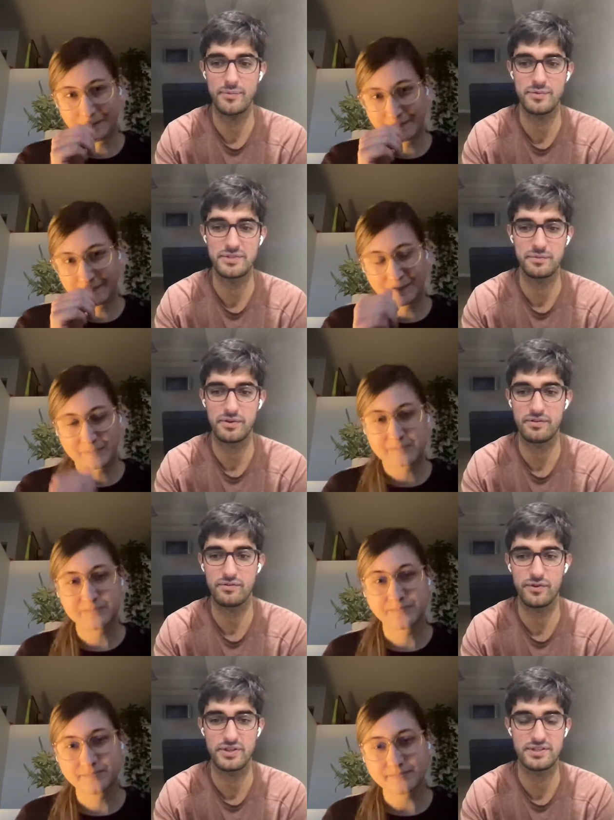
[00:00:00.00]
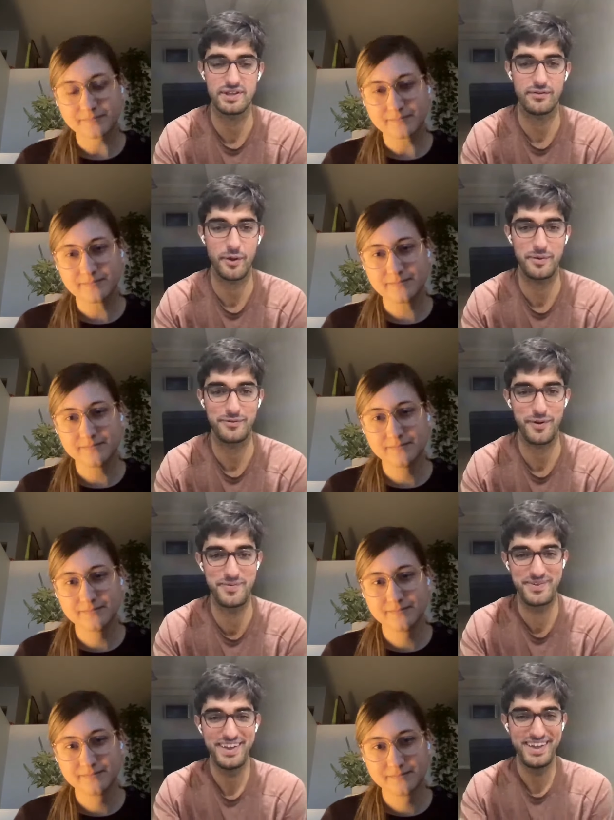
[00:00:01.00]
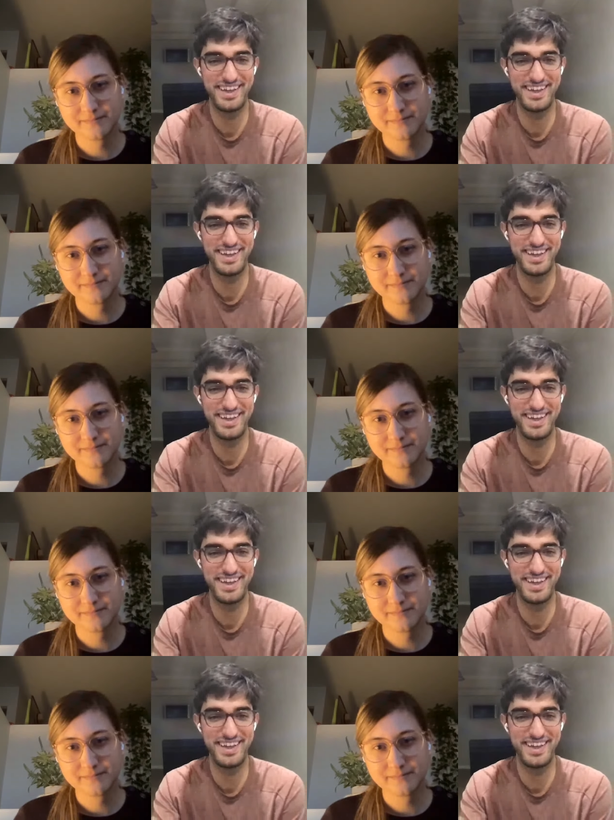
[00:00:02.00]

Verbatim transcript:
Speaker 1: uh, optimism for this stuff coming from.